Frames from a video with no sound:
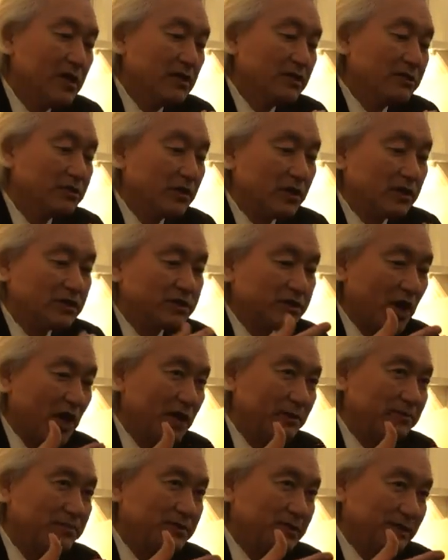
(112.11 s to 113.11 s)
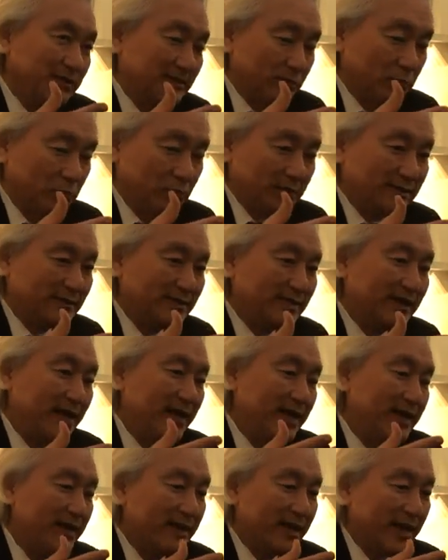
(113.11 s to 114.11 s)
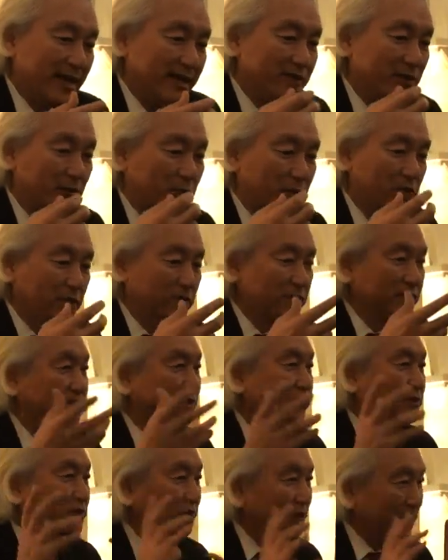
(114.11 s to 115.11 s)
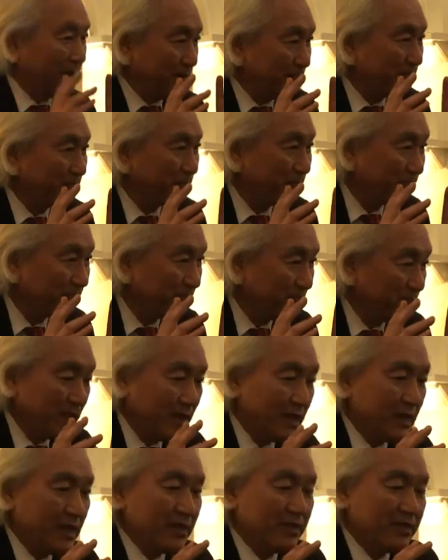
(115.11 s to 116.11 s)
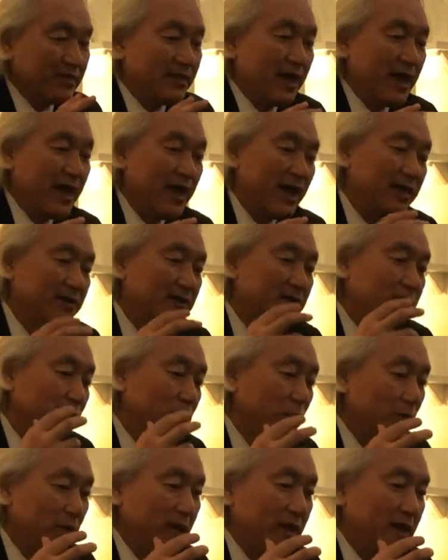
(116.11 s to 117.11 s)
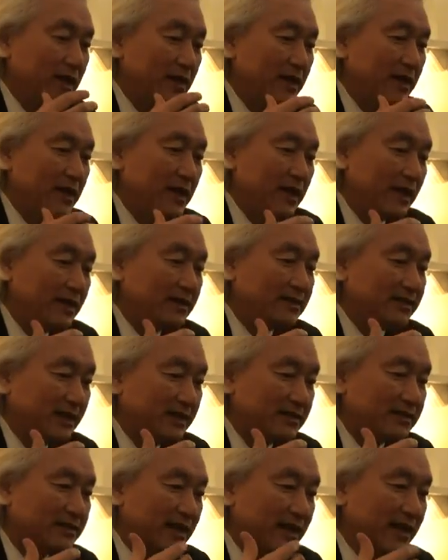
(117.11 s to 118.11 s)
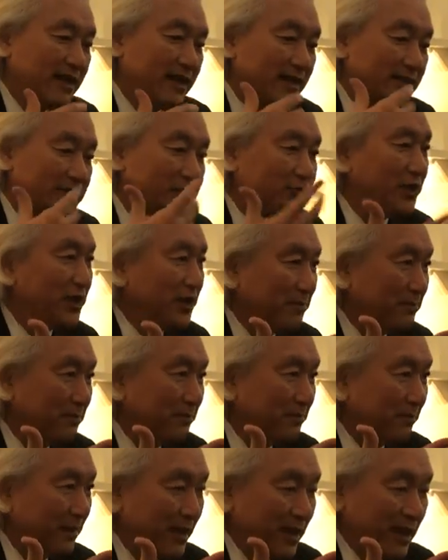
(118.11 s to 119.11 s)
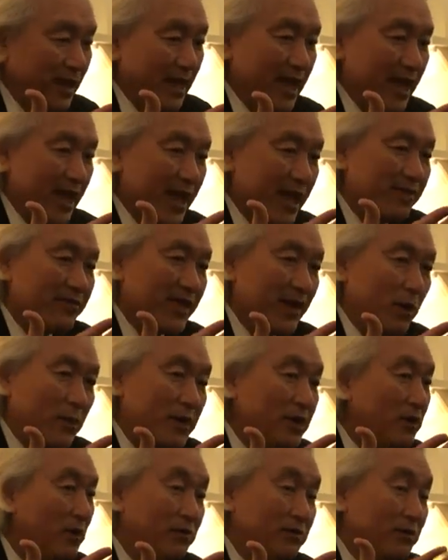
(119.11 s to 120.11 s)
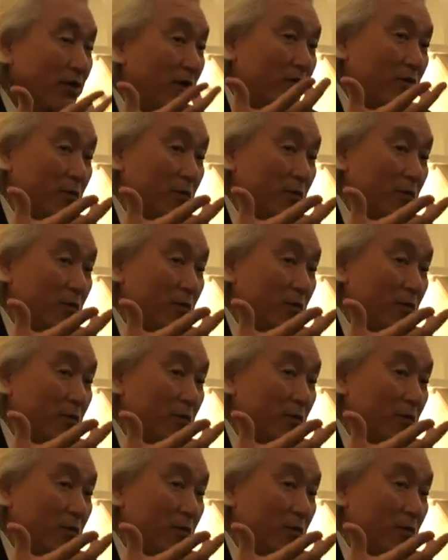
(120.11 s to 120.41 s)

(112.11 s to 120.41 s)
So the solipsist would say that the world is a dream, that we exist in a dream, and that we don't know